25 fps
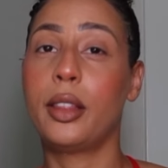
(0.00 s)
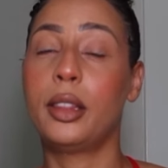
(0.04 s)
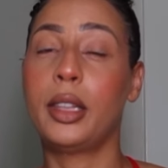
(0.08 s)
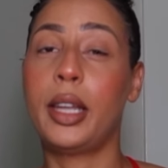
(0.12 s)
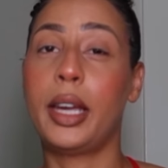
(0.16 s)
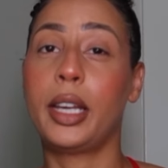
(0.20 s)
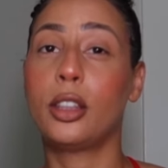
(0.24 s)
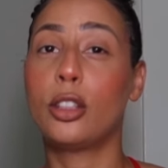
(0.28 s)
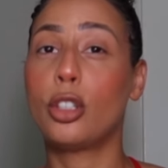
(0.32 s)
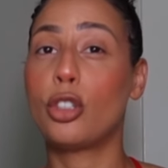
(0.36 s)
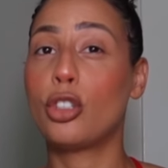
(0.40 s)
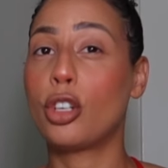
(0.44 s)

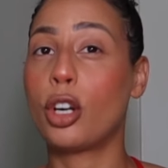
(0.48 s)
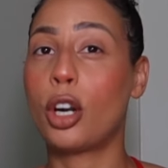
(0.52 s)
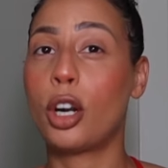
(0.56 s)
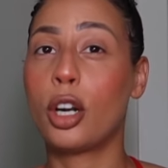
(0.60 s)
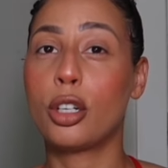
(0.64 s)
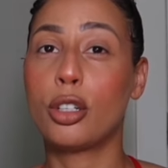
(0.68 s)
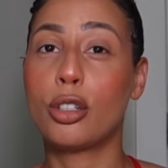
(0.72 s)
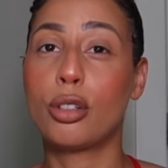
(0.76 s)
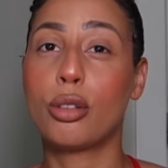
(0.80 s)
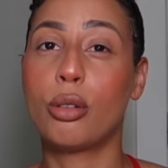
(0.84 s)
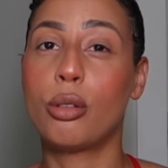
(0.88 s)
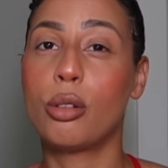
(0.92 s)
like the
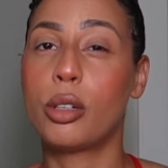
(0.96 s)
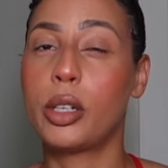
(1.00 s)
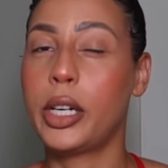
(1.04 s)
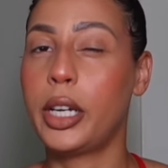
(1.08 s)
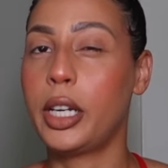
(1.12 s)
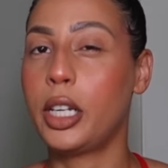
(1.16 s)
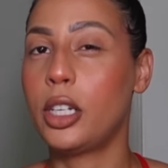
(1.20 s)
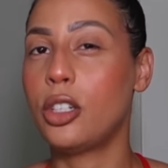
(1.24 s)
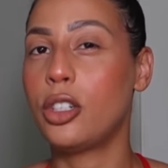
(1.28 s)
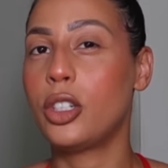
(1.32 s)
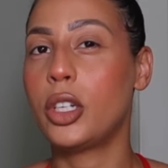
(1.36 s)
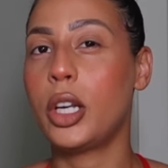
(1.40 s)
Charged
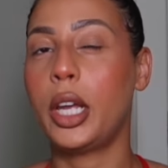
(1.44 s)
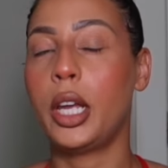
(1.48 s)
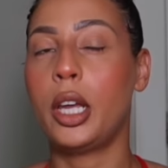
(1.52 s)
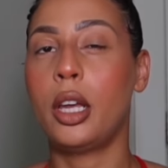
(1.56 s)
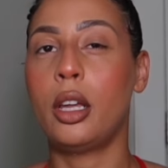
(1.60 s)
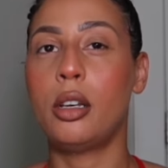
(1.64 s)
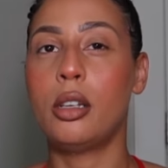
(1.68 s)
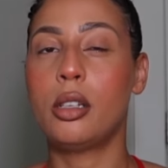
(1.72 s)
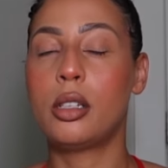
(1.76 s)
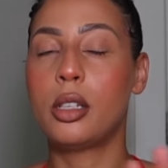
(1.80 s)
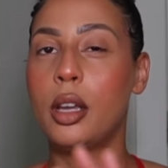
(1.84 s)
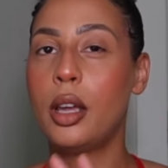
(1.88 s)
Orange
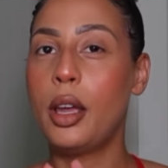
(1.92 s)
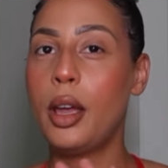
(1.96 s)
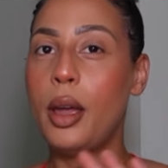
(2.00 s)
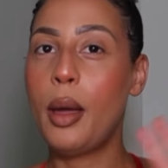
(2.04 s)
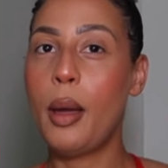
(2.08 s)
and